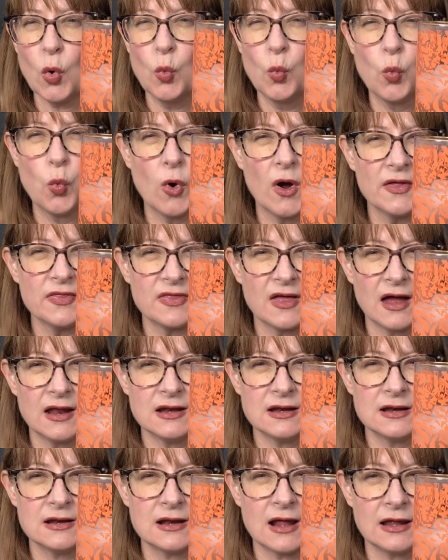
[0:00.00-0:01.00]
what that
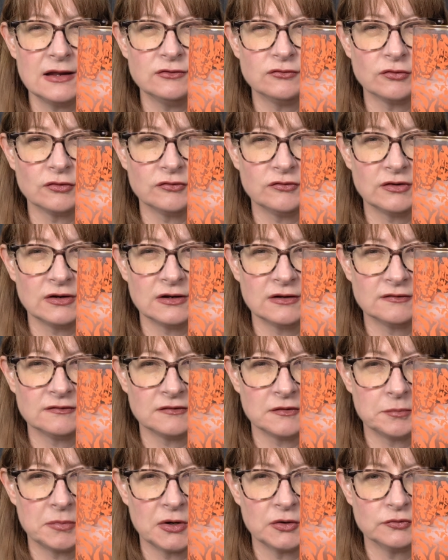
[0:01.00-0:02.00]
nitrogen is
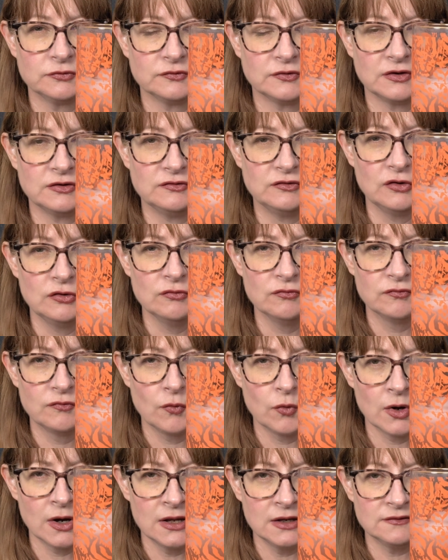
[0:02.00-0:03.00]
supposed to do
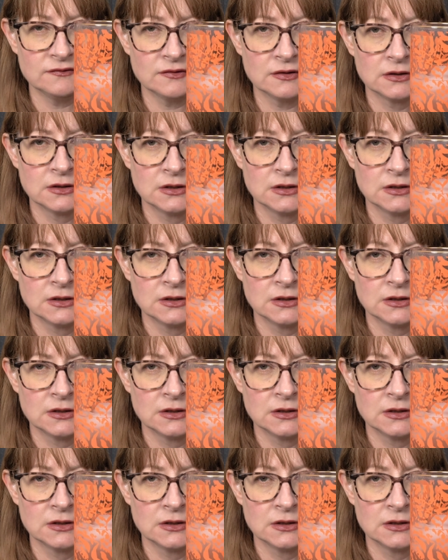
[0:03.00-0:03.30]
for it.